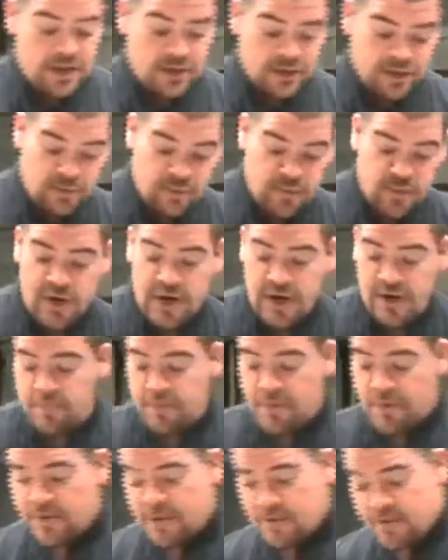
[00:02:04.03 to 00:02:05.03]
So we're going to
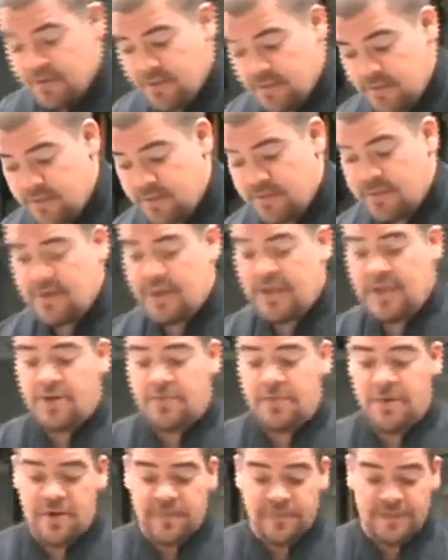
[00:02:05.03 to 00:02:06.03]
put a
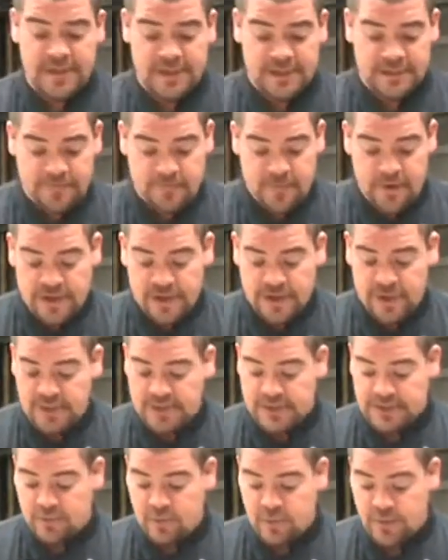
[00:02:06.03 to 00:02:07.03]
little bit of this freshly
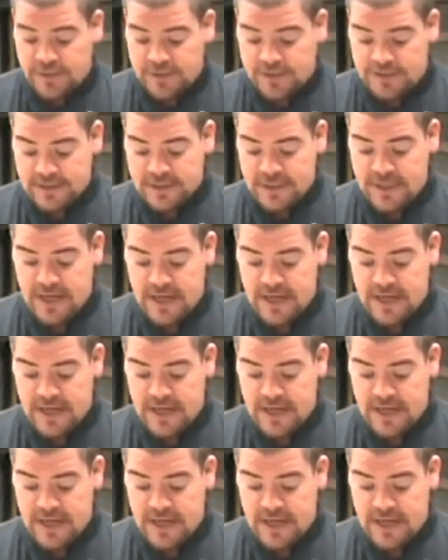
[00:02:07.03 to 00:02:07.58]
squeezed